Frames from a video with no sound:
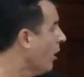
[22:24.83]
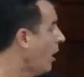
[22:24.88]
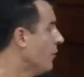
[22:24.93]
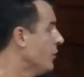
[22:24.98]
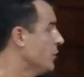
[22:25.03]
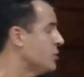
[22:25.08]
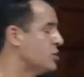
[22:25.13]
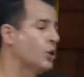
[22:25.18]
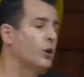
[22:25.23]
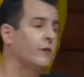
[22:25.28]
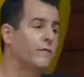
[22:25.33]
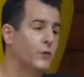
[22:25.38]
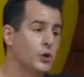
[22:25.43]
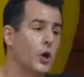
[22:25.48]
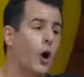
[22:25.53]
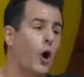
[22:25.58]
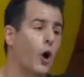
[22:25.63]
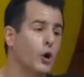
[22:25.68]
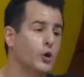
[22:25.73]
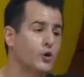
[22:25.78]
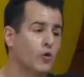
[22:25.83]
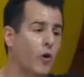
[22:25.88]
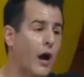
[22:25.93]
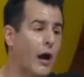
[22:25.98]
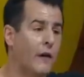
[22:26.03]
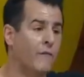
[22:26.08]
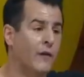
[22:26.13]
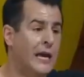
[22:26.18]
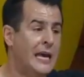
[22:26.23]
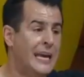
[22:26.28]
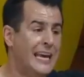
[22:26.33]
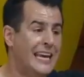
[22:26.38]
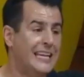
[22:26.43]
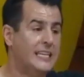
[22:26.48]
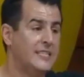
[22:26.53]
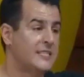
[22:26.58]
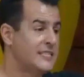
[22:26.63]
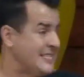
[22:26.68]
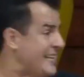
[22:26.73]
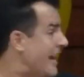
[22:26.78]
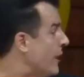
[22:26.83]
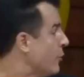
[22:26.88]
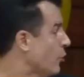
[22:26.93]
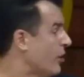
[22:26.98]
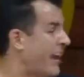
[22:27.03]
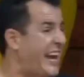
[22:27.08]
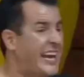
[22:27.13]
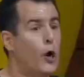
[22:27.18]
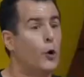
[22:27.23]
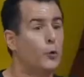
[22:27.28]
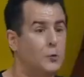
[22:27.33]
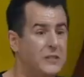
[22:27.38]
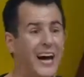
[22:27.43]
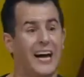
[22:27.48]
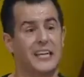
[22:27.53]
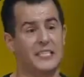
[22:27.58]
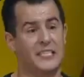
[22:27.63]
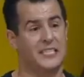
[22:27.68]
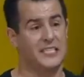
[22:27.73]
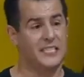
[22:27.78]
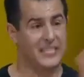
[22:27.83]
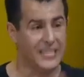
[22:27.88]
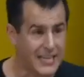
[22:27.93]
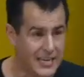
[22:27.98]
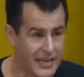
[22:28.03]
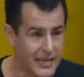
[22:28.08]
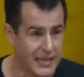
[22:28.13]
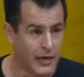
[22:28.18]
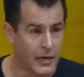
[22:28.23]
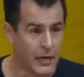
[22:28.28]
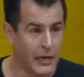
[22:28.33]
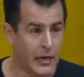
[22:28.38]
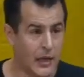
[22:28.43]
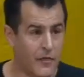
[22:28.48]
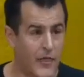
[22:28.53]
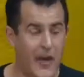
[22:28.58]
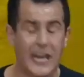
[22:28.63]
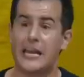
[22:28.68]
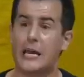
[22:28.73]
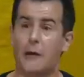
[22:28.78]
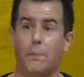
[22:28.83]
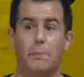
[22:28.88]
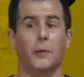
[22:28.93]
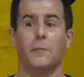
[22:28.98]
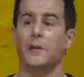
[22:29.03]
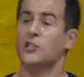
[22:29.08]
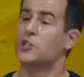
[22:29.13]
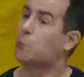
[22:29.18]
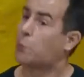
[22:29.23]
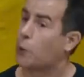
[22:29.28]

on the server's hard drive is standardio.c that implements